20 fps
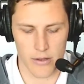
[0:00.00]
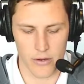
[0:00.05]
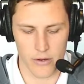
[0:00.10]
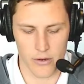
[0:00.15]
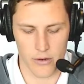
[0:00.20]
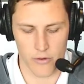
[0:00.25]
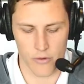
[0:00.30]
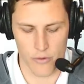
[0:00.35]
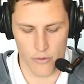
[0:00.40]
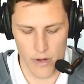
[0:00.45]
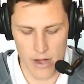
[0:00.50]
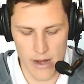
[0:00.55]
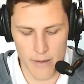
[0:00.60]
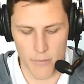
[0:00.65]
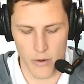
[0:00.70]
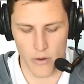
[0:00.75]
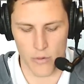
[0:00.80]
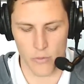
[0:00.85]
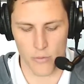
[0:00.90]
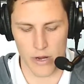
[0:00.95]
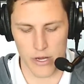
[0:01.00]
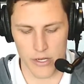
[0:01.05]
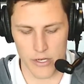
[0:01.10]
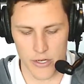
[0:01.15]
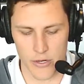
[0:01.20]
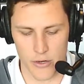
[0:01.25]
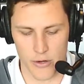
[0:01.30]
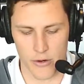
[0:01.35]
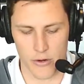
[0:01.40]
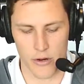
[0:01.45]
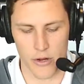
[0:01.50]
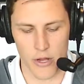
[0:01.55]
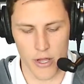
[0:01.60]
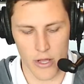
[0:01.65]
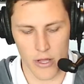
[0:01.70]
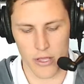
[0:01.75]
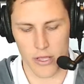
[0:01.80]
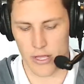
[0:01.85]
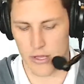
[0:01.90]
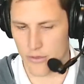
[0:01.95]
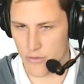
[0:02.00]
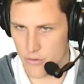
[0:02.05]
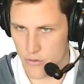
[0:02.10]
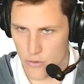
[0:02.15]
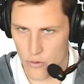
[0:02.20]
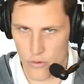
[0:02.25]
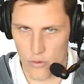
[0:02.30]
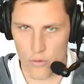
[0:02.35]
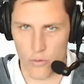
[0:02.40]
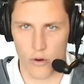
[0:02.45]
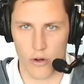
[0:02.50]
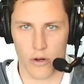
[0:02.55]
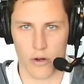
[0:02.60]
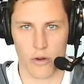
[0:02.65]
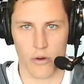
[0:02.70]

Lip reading: grammar when you're in schoolwork,